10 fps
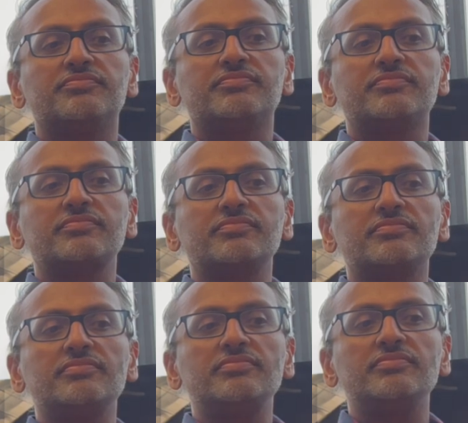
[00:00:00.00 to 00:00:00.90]

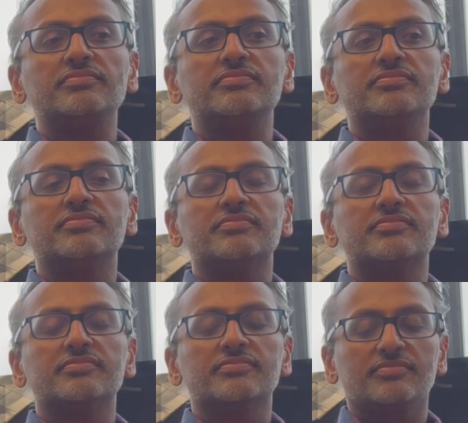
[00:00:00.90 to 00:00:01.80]

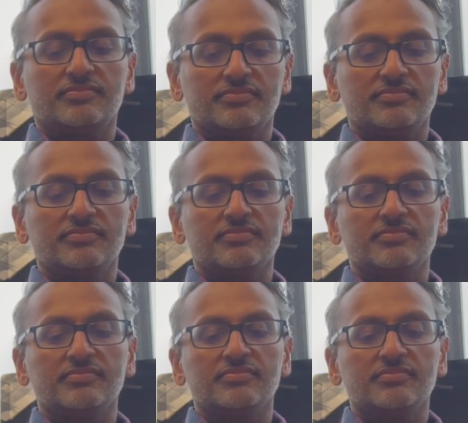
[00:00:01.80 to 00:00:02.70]

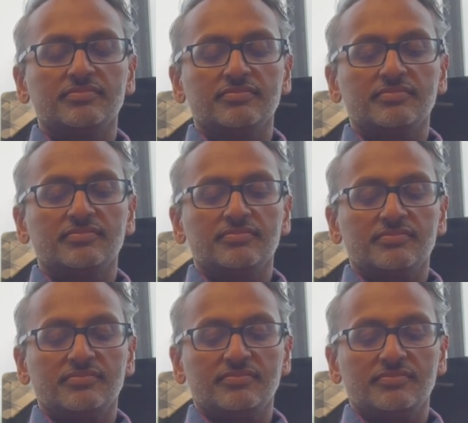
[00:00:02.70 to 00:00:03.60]

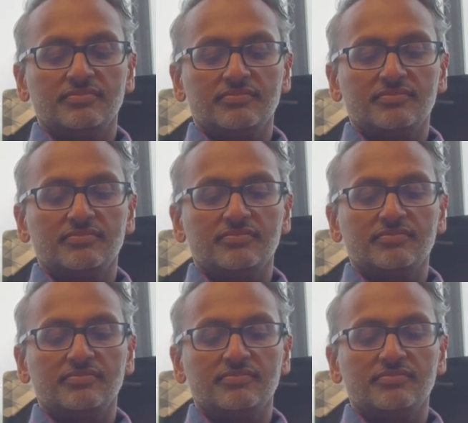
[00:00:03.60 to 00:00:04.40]
[no speech]